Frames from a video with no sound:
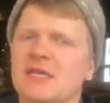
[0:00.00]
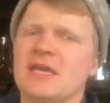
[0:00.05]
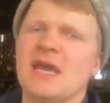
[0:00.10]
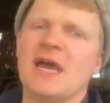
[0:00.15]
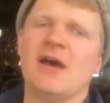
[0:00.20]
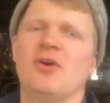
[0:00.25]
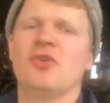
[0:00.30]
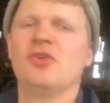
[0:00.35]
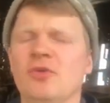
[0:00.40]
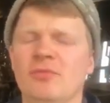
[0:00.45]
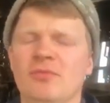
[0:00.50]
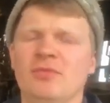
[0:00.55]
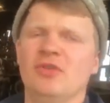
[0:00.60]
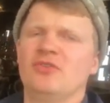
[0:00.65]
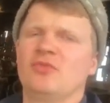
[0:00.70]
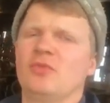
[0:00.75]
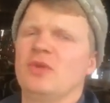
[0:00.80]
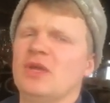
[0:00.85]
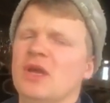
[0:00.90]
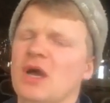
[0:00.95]
Cow
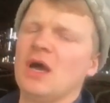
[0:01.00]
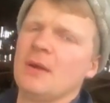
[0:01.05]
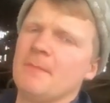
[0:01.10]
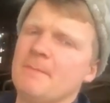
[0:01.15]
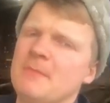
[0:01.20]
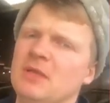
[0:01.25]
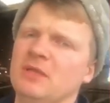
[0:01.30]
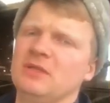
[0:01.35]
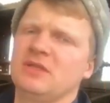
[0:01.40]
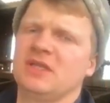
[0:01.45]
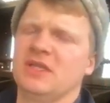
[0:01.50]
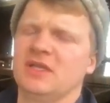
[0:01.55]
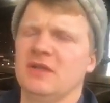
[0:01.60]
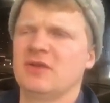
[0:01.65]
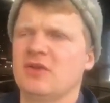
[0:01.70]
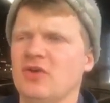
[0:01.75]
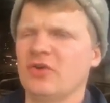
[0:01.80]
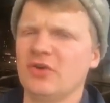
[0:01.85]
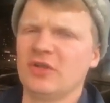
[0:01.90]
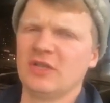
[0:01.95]
numbers, we are
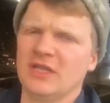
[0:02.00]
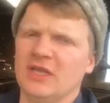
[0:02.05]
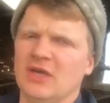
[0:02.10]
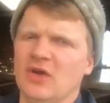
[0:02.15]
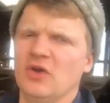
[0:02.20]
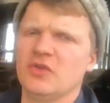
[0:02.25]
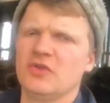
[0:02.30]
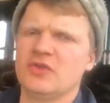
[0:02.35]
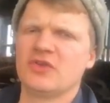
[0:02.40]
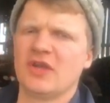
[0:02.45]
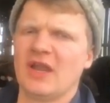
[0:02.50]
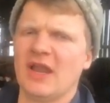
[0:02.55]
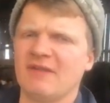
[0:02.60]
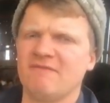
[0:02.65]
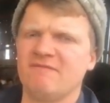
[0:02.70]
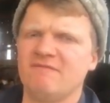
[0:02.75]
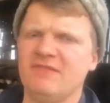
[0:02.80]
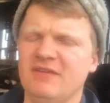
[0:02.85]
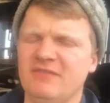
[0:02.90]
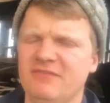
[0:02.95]
milking currently
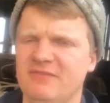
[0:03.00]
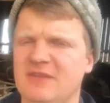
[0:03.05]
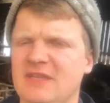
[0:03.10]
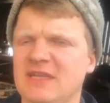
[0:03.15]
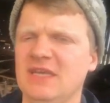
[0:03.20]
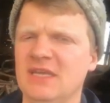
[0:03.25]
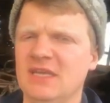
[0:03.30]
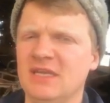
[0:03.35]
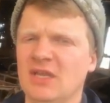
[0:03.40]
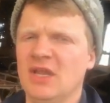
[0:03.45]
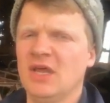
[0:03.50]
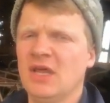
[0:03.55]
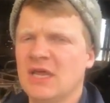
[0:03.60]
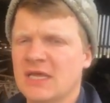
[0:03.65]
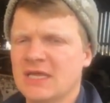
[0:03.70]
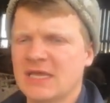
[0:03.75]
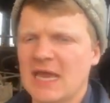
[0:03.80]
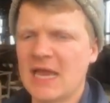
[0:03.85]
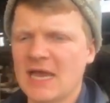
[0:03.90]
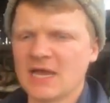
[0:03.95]
115
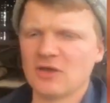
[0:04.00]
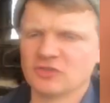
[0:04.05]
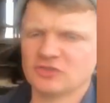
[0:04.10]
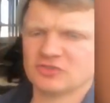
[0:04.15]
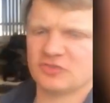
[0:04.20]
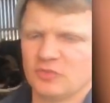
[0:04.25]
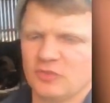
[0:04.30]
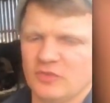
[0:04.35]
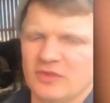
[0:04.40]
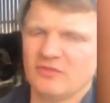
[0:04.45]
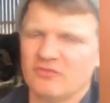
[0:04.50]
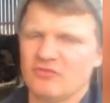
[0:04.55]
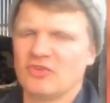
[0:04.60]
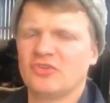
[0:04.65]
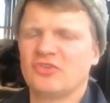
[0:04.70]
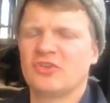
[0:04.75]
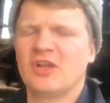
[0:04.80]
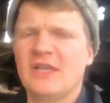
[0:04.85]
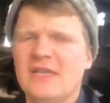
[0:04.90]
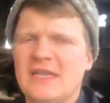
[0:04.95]
Cows, we've
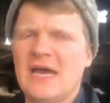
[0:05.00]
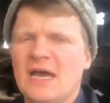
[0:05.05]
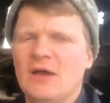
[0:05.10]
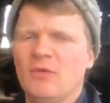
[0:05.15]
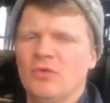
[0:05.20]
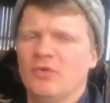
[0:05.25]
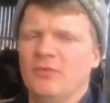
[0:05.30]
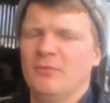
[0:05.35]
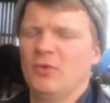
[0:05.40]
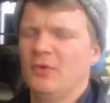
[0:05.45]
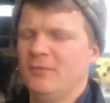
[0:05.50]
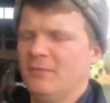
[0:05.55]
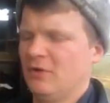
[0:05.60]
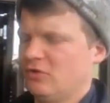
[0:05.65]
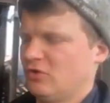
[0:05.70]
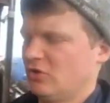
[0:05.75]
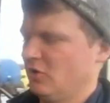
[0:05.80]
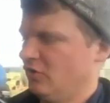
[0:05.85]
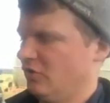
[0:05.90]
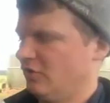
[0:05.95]
just gone down, we were
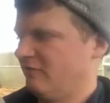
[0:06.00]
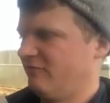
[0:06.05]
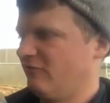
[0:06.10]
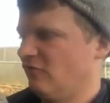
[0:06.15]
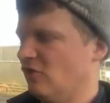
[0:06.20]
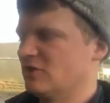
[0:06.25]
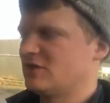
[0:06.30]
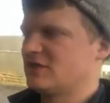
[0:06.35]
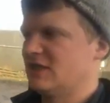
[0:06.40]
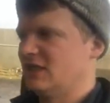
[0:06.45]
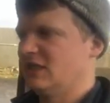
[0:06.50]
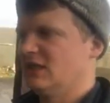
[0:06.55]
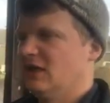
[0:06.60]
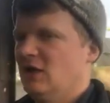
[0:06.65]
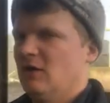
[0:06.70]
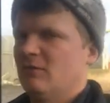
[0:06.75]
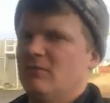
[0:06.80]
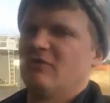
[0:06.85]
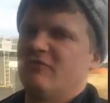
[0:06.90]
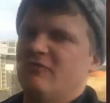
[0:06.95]
milking 140,
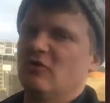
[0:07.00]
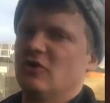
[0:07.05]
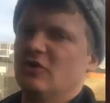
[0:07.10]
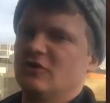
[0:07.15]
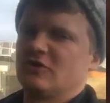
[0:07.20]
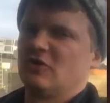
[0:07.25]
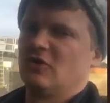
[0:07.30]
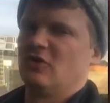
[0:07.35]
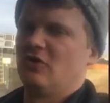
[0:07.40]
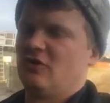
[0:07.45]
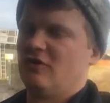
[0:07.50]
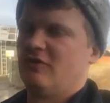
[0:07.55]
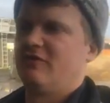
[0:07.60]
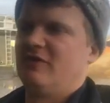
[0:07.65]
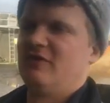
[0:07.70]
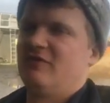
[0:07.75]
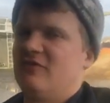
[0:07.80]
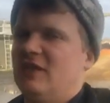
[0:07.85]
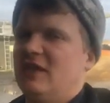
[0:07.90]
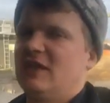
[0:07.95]
but for us
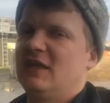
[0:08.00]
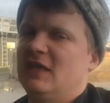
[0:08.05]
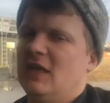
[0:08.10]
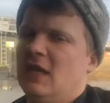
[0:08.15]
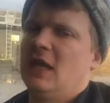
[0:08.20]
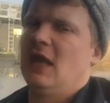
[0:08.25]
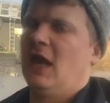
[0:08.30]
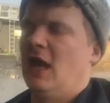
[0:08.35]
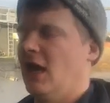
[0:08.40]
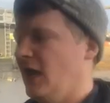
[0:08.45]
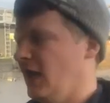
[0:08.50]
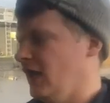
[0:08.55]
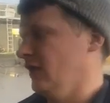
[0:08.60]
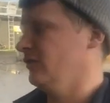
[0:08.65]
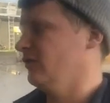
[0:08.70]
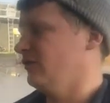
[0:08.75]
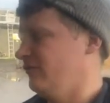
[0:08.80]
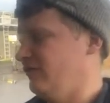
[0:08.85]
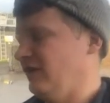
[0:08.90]
115 uh,